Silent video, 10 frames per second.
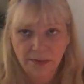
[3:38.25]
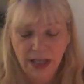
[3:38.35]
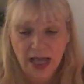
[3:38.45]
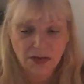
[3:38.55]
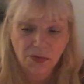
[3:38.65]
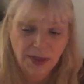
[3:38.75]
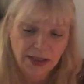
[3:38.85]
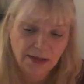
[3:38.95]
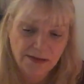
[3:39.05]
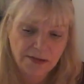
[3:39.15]
last week
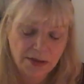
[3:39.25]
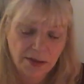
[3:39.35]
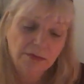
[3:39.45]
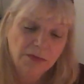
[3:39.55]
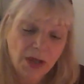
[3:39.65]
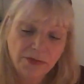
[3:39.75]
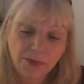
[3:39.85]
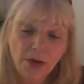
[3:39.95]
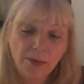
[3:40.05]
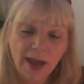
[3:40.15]
concerning love and
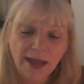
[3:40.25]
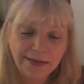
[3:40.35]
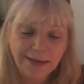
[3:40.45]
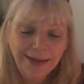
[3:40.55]
romance.